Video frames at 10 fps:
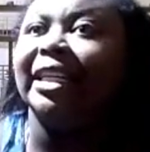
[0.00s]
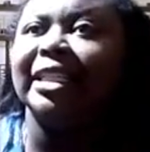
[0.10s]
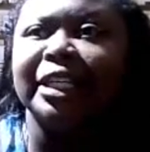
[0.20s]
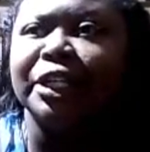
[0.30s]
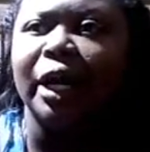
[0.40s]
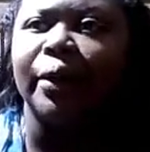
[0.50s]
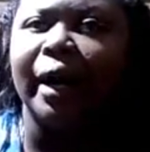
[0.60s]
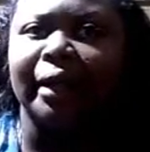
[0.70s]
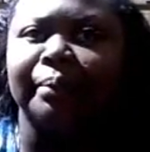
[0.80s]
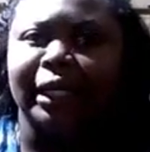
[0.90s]
didn't know how
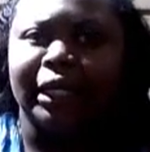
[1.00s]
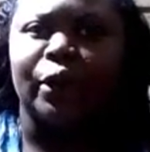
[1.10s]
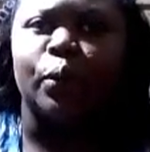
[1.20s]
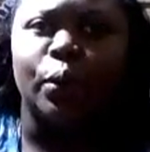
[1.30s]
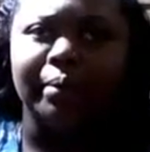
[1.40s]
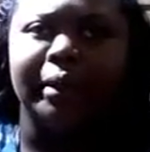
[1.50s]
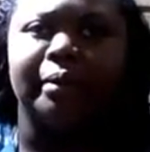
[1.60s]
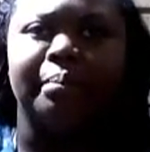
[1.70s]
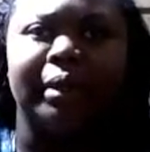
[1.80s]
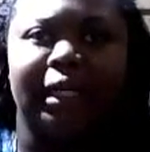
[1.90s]
to be a
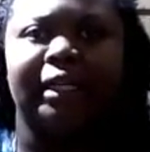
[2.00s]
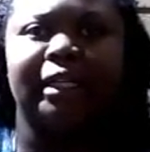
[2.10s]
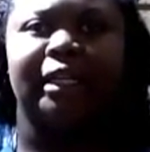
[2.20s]
woman. But